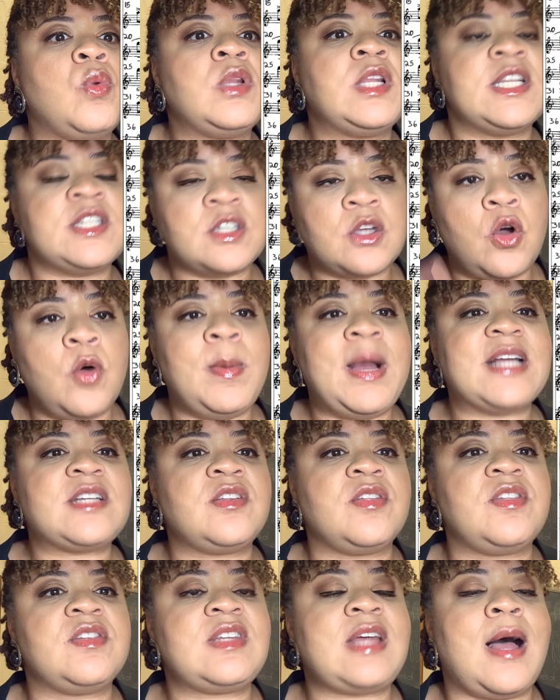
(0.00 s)
let's go back
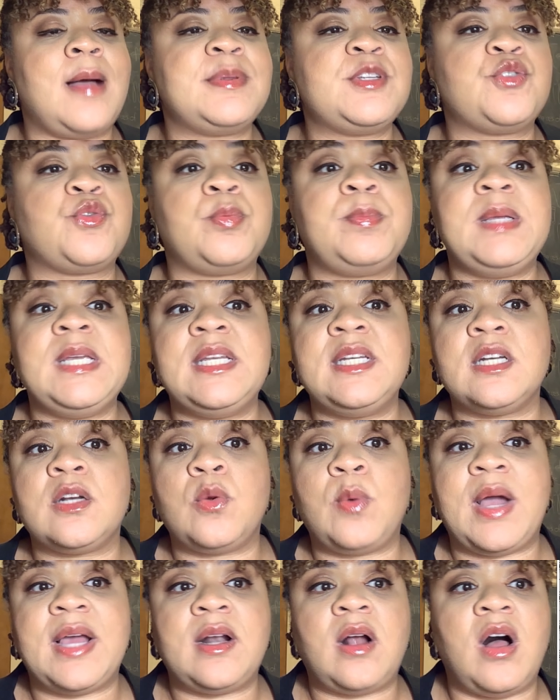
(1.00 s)
to the top. It's repeated
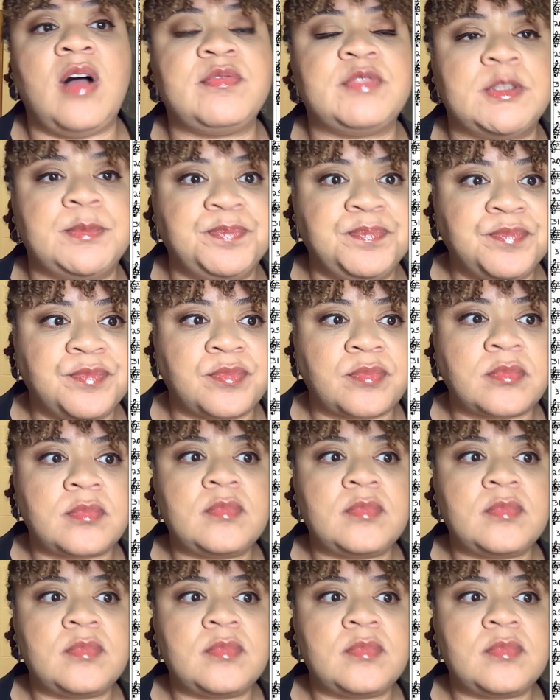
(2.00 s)
quite often.